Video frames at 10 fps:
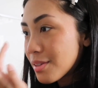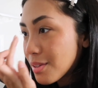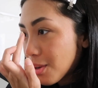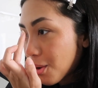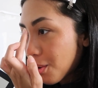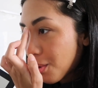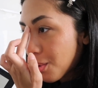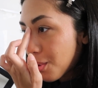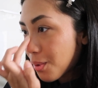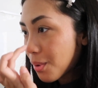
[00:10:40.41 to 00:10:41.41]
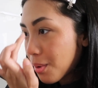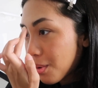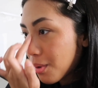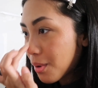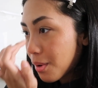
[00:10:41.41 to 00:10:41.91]
So
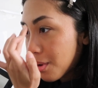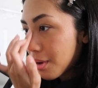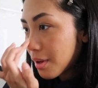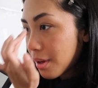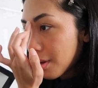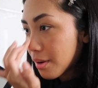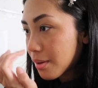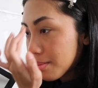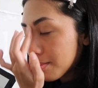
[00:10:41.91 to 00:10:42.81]
yeah,